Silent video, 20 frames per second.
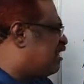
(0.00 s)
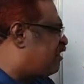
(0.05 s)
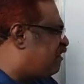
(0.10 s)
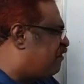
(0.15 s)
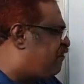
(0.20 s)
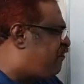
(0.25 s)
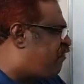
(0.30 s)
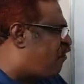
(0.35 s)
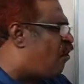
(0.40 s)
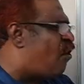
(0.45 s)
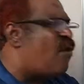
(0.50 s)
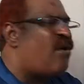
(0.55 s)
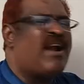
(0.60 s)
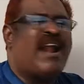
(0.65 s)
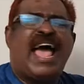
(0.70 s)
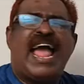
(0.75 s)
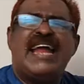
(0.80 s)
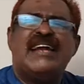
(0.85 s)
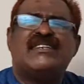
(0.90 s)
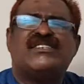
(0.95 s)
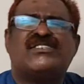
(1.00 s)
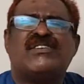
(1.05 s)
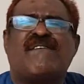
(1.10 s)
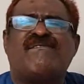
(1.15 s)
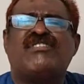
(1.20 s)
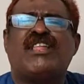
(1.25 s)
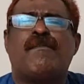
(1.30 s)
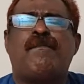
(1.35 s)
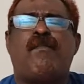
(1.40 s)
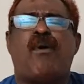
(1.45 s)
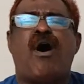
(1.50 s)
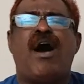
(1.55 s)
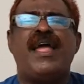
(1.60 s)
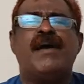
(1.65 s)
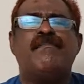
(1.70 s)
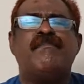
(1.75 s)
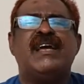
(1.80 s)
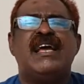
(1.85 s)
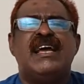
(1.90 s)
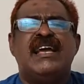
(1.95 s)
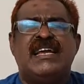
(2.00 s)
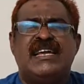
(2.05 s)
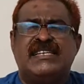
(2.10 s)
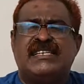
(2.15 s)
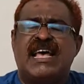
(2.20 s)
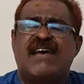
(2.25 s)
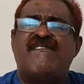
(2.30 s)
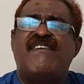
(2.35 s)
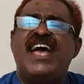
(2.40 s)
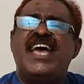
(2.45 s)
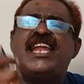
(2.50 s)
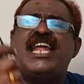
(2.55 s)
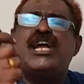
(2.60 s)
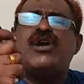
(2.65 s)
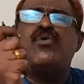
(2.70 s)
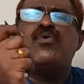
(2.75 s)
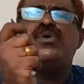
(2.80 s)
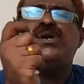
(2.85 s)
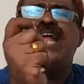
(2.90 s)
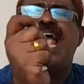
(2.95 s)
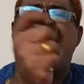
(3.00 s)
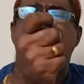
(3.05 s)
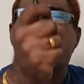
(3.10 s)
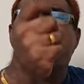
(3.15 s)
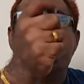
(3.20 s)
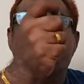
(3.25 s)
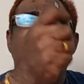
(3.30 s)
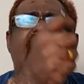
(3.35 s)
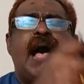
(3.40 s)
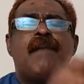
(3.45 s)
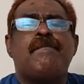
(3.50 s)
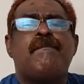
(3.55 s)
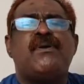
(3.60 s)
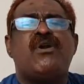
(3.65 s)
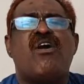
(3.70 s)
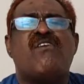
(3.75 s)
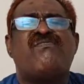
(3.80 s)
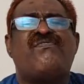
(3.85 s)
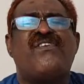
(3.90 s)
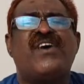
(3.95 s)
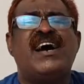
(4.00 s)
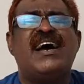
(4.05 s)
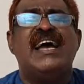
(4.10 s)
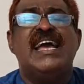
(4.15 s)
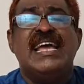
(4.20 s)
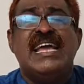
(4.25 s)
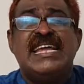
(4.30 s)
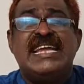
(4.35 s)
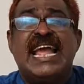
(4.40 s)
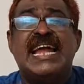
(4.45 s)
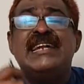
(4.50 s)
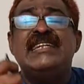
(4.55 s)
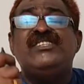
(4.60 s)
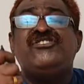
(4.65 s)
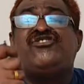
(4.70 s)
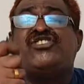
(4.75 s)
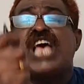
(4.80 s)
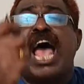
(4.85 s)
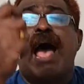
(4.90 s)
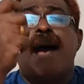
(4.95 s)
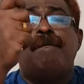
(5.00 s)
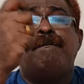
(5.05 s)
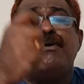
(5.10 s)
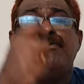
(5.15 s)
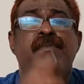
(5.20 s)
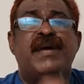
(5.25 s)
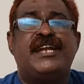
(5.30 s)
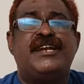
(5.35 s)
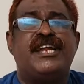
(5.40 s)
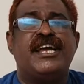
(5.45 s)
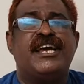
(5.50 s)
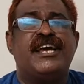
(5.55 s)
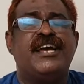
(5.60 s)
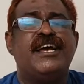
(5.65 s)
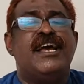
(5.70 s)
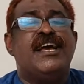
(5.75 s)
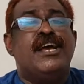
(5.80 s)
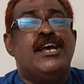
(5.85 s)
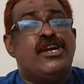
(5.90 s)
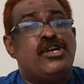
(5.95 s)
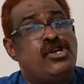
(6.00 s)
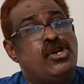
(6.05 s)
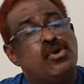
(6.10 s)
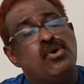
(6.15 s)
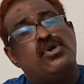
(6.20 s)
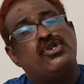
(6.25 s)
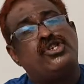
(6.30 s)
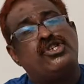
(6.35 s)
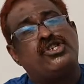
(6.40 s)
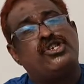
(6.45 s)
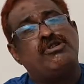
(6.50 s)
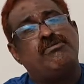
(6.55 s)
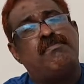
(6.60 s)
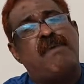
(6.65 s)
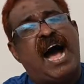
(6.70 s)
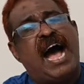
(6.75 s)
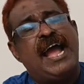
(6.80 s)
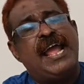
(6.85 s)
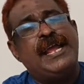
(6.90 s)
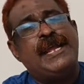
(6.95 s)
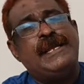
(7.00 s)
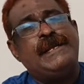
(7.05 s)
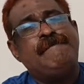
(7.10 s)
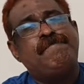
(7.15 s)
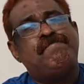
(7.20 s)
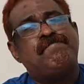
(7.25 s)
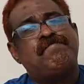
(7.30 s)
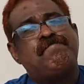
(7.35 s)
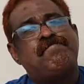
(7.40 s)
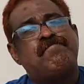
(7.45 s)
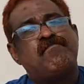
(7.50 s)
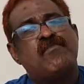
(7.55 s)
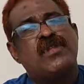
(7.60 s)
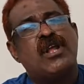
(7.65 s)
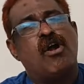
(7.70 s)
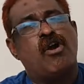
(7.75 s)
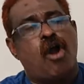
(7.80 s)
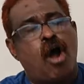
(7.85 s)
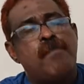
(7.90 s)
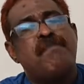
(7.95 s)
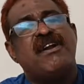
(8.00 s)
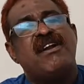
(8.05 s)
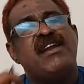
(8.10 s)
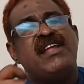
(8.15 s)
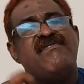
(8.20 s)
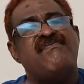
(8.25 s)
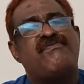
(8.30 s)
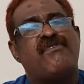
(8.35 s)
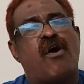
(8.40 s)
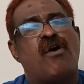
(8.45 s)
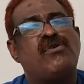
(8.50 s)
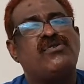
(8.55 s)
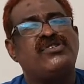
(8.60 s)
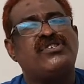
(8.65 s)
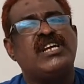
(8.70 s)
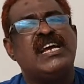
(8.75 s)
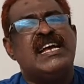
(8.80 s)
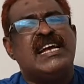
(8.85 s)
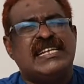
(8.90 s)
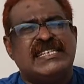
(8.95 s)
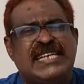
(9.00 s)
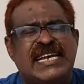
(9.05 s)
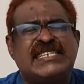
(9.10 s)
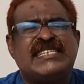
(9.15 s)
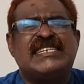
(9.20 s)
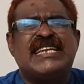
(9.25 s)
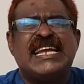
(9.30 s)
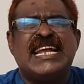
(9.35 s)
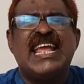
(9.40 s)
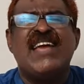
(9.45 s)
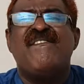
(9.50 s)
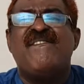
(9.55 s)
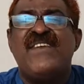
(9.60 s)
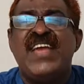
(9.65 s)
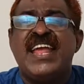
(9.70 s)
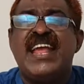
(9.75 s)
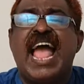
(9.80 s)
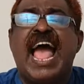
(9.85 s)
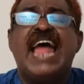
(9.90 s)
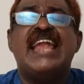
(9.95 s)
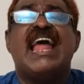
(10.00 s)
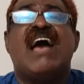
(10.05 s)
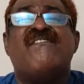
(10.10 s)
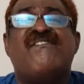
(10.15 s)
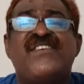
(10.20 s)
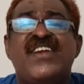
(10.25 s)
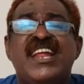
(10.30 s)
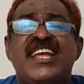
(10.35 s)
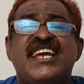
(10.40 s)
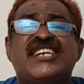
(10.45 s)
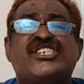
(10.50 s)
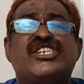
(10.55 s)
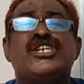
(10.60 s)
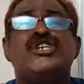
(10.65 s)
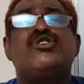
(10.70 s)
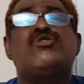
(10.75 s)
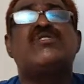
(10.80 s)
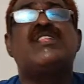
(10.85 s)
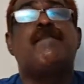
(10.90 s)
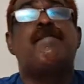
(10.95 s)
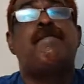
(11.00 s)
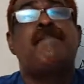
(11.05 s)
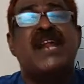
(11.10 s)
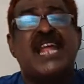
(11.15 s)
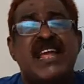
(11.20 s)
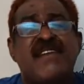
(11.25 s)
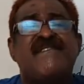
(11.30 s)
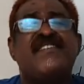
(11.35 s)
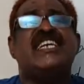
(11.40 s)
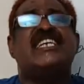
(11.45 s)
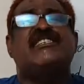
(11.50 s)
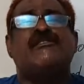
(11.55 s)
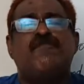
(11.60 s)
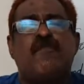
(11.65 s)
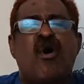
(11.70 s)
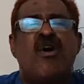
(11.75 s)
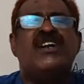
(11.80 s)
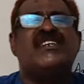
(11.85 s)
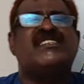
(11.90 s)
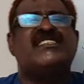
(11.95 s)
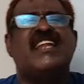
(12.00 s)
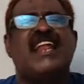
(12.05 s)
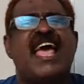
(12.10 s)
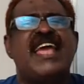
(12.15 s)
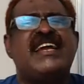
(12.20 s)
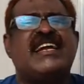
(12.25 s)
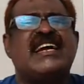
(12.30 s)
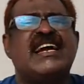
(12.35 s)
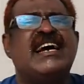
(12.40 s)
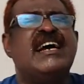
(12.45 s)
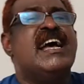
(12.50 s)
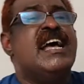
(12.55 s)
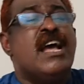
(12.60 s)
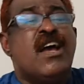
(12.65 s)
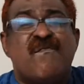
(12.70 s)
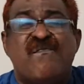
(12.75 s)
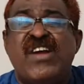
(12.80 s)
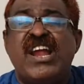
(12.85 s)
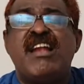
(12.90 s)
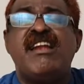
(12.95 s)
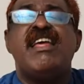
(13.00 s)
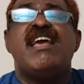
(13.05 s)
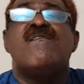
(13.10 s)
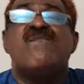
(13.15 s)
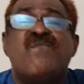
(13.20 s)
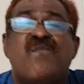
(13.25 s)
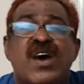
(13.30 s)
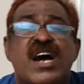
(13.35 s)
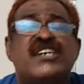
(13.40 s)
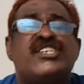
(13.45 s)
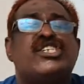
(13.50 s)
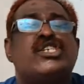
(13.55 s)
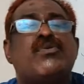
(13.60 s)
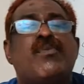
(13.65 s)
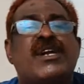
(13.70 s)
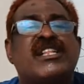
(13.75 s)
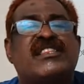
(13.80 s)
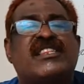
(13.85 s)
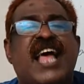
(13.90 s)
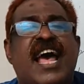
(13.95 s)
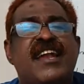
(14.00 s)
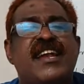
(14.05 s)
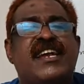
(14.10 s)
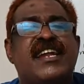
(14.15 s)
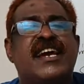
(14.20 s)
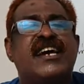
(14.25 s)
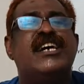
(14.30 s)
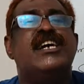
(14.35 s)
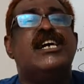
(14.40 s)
4 lines of the poem is a very good example of enchantment used by Robert Lee Frost, just giving an affiliation to the previous poets like William Wordsworth and